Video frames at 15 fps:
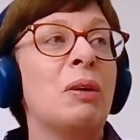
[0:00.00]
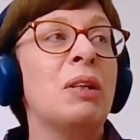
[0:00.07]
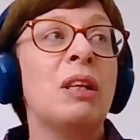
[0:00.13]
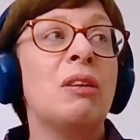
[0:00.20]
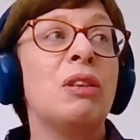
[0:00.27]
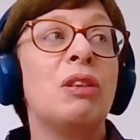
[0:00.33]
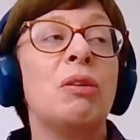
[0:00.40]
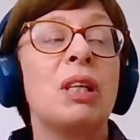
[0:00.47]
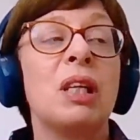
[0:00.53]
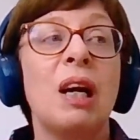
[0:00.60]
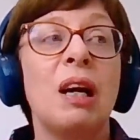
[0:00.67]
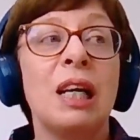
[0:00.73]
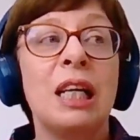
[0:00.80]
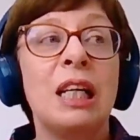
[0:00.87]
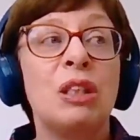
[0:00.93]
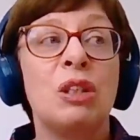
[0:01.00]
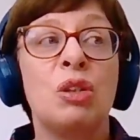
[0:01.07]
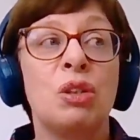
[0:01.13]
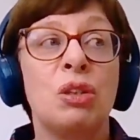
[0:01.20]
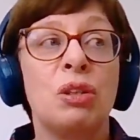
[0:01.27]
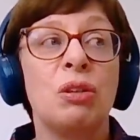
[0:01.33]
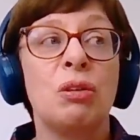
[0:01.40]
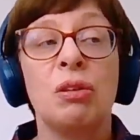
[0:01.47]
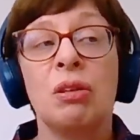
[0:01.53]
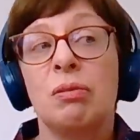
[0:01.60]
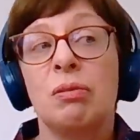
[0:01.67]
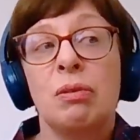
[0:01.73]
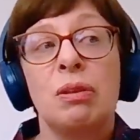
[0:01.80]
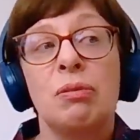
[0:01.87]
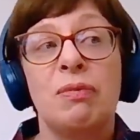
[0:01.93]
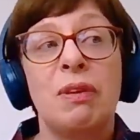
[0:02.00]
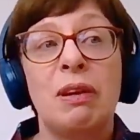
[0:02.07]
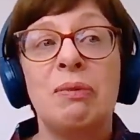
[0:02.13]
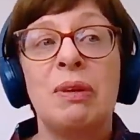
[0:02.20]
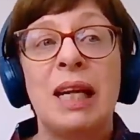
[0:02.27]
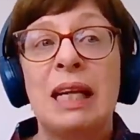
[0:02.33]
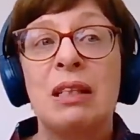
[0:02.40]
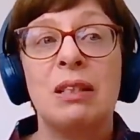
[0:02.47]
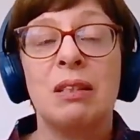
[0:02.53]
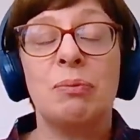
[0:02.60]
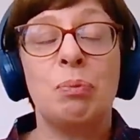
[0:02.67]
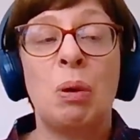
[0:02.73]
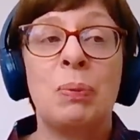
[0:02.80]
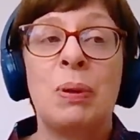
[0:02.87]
are guides to the very